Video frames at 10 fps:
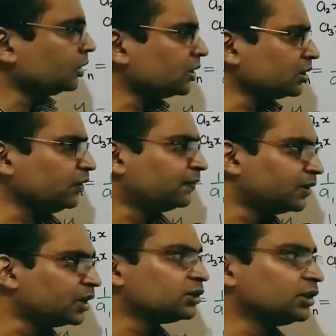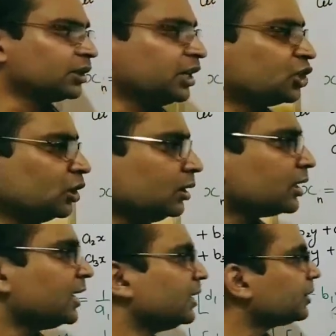this is the first iteration,
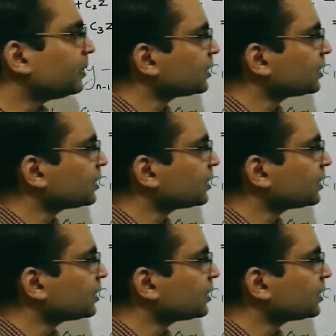and let me